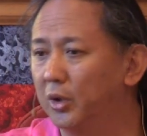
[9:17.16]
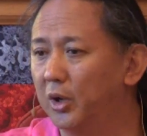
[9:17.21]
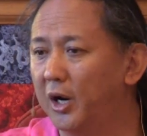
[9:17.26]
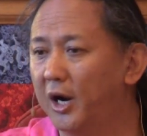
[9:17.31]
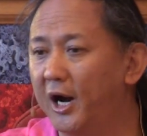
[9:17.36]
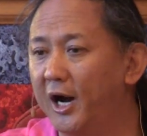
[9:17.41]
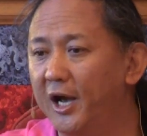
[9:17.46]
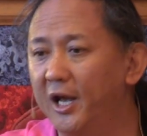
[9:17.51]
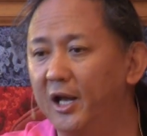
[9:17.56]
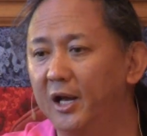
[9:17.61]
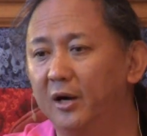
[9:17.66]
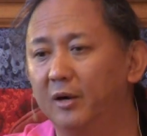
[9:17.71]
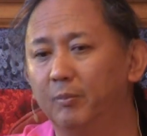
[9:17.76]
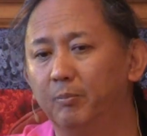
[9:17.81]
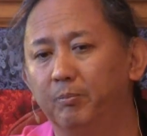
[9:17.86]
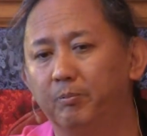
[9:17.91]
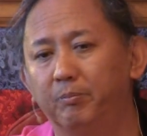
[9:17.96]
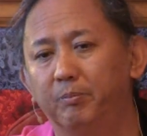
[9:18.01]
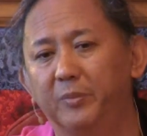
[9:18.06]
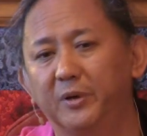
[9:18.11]
higher
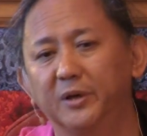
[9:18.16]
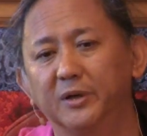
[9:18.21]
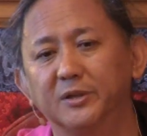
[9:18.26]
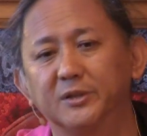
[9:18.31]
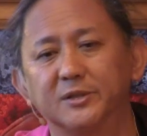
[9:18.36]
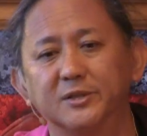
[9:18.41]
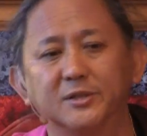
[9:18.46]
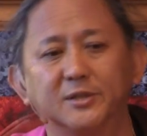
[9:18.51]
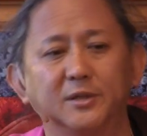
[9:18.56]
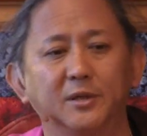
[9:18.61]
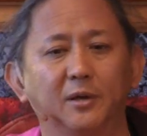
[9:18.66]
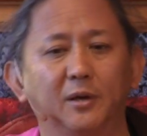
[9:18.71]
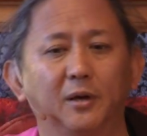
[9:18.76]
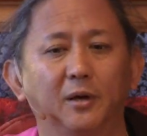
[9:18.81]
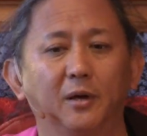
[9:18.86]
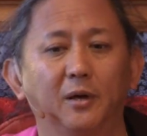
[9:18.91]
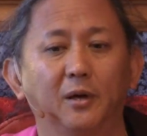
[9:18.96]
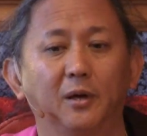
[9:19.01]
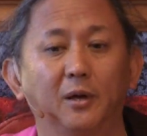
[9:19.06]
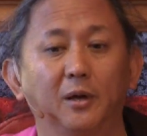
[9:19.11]
births,
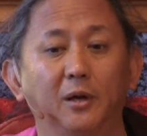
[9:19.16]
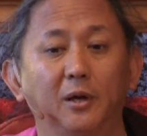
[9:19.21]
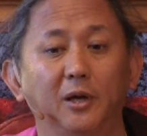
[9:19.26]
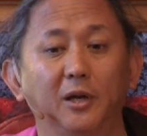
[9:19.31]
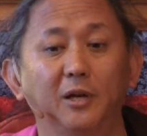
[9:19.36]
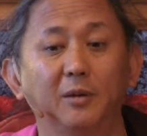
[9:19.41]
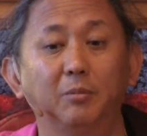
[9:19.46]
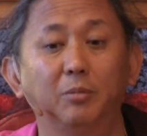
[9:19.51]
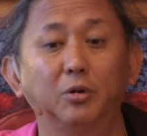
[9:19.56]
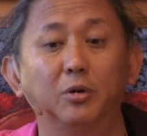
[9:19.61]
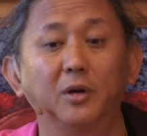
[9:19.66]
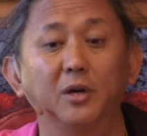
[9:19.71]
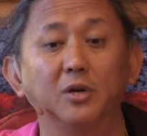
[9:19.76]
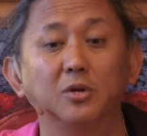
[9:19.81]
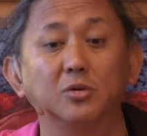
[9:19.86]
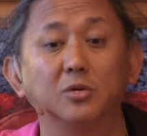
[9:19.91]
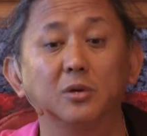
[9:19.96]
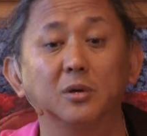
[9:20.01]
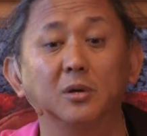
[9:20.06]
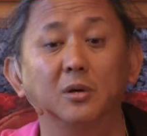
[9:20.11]

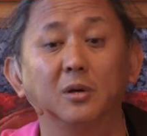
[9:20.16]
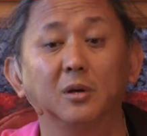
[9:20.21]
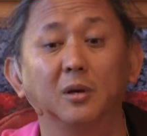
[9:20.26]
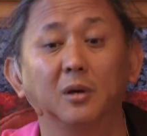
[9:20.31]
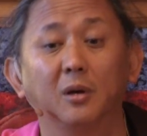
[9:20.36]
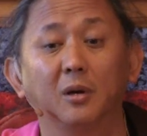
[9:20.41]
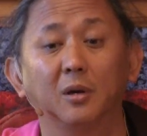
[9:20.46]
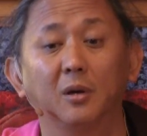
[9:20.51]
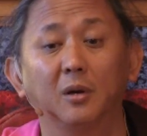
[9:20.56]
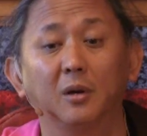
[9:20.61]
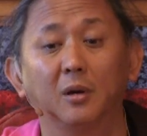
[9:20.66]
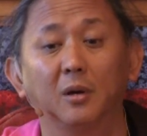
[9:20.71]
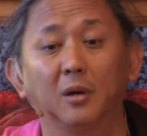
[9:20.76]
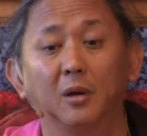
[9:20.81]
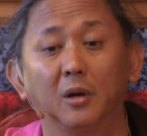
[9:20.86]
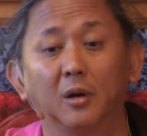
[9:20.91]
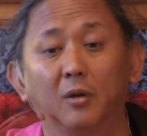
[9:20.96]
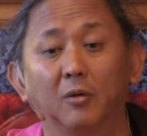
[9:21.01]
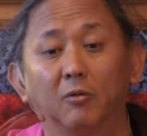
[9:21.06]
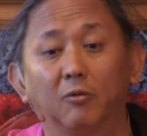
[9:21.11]
liberation
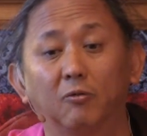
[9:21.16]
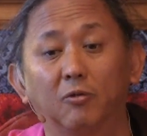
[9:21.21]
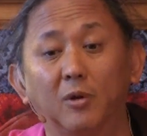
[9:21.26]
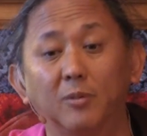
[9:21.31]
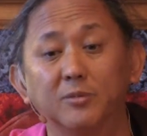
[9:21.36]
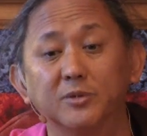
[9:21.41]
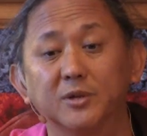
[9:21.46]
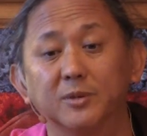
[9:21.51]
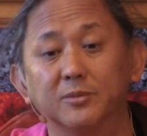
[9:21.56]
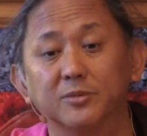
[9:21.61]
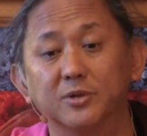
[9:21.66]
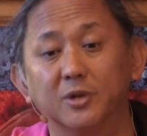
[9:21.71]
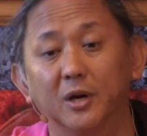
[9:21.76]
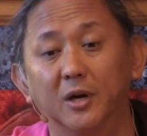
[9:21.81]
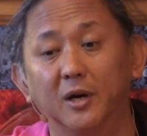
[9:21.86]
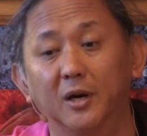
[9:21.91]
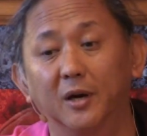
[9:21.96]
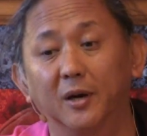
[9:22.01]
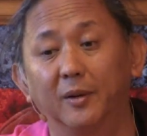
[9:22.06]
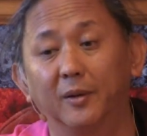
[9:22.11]
from
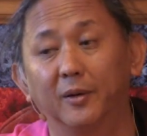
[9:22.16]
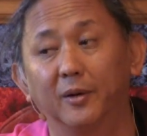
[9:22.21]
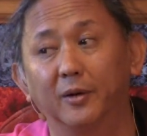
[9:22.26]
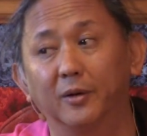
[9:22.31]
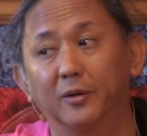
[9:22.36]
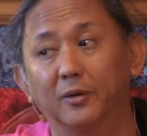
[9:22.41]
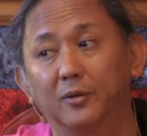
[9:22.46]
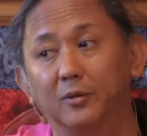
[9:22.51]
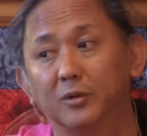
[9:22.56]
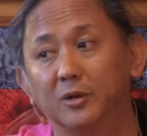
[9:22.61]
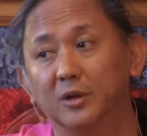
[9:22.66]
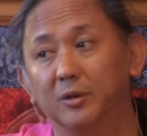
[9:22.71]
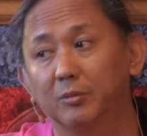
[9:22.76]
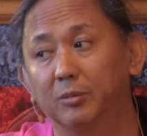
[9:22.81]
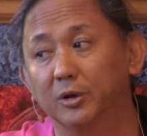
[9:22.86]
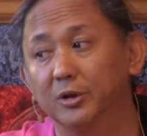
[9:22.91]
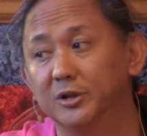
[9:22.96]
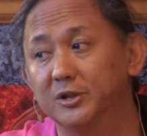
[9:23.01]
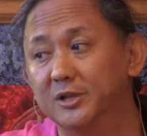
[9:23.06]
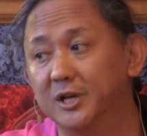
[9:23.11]
samsara to the
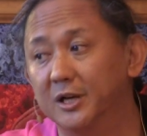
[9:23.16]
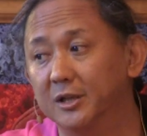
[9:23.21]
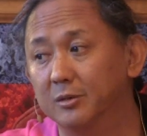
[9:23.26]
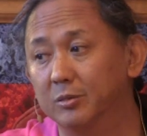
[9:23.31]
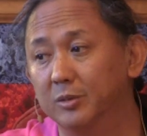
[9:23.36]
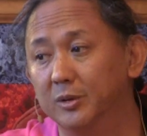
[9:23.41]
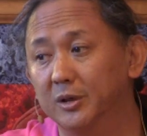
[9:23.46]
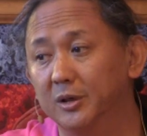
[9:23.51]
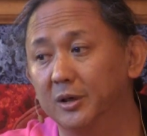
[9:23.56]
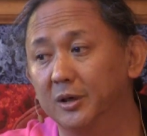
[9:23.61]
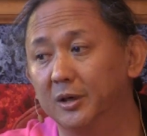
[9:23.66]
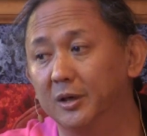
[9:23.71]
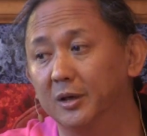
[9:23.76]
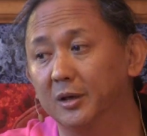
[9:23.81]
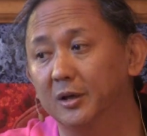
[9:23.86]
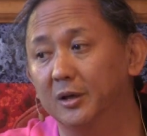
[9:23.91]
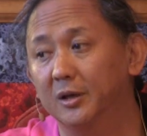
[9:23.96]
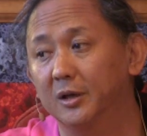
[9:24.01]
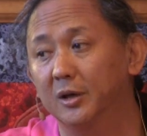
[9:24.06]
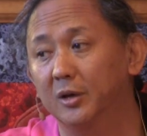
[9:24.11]
bodhisattva
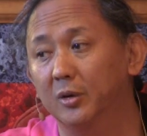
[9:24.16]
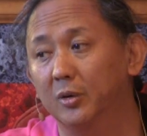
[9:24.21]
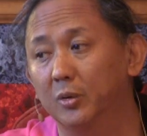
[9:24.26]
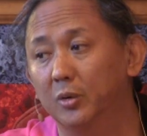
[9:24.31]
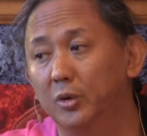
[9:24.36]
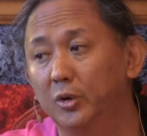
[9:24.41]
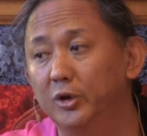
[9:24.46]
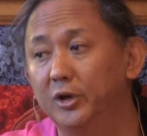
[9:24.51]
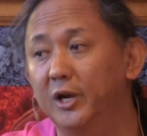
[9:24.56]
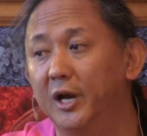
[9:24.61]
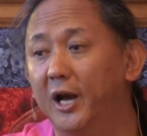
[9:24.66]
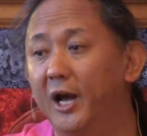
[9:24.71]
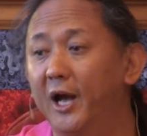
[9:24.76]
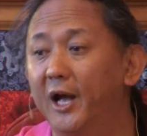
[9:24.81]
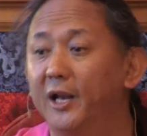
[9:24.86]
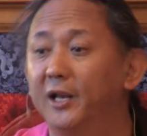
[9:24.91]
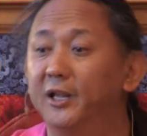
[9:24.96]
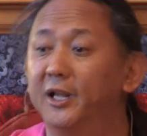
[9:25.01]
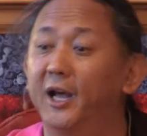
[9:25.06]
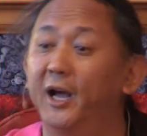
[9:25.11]
hood,
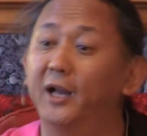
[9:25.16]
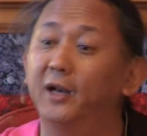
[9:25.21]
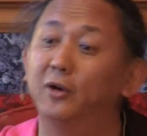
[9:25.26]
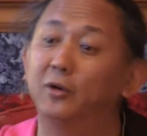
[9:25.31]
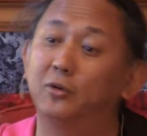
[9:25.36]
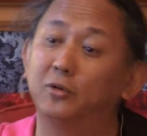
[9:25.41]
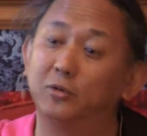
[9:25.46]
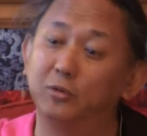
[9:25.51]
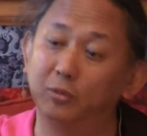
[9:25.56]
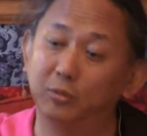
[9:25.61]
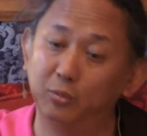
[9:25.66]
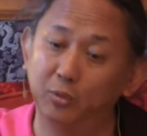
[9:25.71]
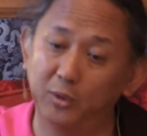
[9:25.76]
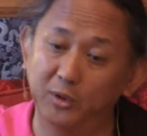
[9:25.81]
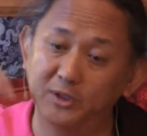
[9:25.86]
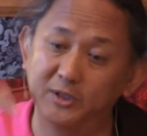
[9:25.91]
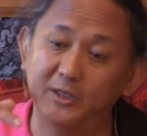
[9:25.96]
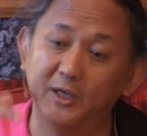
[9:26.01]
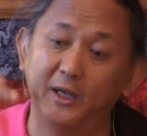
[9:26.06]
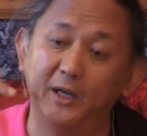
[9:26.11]
and then
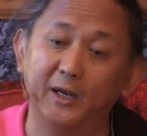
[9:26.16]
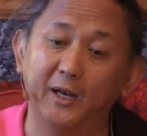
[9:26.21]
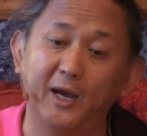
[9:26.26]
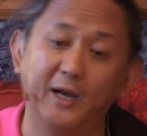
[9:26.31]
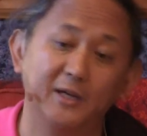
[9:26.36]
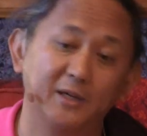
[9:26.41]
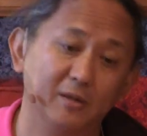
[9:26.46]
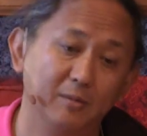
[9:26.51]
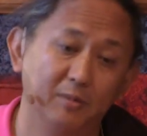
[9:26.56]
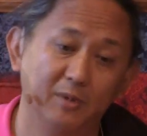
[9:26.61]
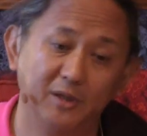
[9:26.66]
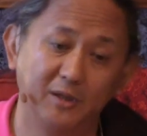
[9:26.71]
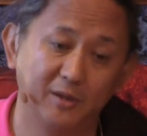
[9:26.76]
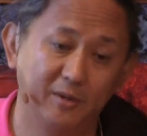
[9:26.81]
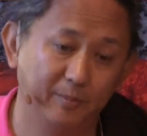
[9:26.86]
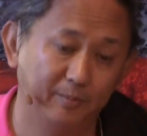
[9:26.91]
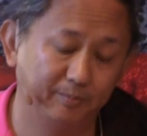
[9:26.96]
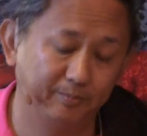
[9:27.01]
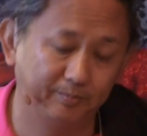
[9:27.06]
towards enlightenment.